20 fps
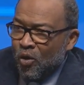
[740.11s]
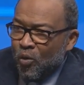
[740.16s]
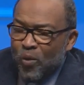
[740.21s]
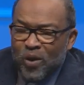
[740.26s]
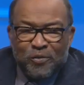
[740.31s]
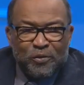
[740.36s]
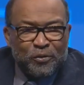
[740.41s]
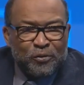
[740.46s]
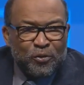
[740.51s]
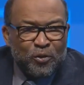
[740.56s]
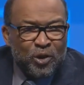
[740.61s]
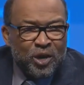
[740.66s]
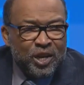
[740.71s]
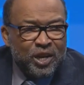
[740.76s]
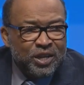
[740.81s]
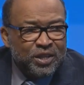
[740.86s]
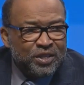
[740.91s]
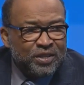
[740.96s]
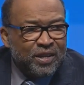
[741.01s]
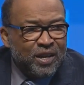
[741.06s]
We
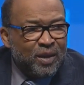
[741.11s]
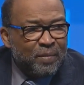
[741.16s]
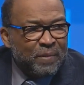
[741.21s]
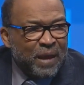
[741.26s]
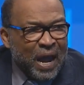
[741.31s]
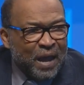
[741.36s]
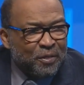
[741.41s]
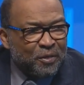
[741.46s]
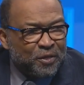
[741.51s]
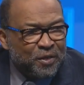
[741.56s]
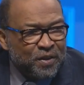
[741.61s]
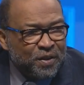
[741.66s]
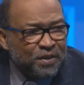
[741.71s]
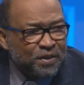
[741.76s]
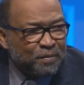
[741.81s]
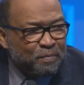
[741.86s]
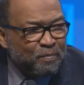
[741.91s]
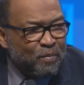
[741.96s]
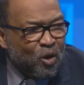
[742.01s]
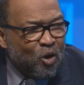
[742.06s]
freeze them at
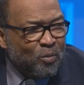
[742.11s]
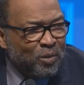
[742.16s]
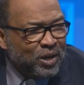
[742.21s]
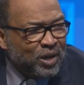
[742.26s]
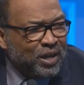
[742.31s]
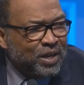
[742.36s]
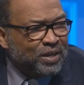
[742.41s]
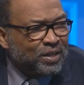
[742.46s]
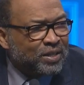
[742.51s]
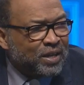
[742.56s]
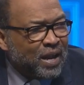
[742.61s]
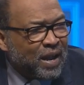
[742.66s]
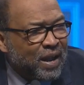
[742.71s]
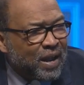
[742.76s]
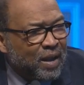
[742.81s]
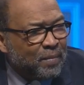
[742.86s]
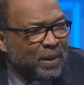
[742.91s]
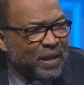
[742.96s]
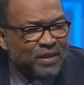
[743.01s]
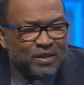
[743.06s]
this moment in
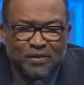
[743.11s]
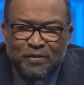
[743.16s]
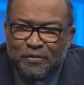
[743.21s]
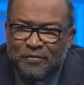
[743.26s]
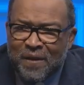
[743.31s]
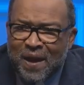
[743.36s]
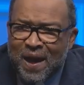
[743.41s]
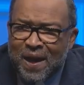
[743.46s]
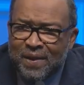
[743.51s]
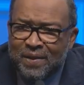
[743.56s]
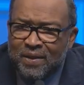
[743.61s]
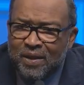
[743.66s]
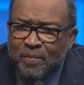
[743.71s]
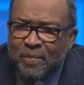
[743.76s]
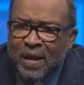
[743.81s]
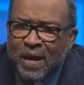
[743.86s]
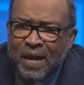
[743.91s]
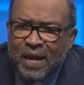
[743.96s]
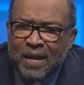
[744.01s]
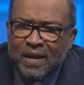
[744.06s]
time and define
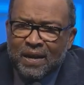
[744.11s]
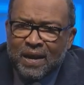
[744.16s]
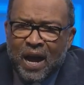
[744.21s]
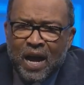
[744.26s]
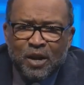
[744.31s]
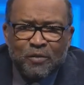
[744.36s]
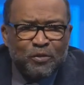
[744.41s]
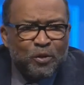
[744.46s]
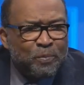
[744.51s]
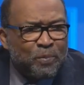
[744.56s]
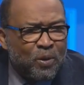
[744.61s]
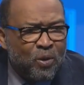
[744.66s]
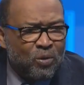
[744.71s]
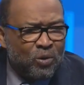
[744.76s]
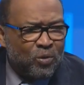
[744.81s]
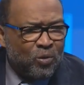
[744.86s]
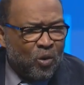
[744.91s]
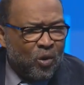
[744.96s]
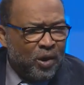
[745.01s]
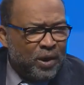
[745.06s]
them in light of the
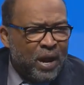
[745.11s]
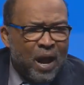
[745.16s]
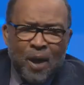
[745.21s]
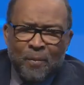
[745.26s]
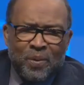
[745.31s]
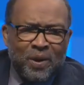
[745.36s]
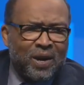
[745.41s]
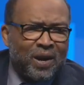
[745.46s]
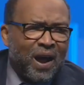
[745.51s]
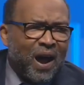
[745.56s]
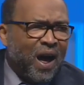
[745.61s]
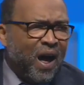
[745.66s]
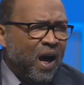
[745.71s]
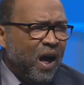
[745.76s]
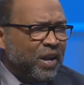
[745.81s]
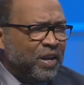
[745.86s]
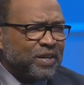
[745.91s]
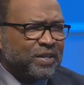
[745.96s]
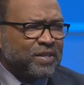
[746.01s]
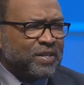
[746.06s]
Polaroid. But
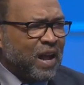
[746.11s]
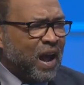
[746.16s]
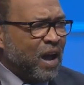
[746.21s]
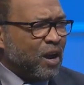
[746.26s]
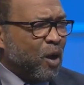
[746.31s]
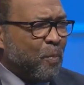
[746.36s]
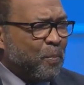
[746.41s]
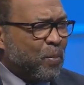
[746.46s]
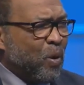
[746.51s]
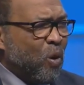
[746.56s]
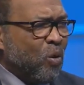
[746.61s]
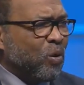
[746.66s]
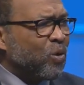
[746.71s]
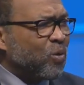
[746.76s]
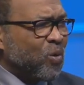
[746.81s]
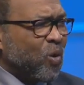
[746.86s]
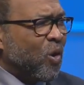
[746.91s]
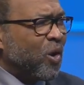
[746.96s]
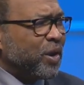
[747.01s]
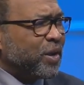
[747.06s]
God is not a
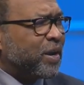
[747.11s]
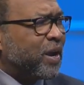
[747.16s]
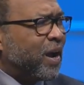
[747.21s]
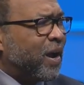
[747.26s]
Polaroid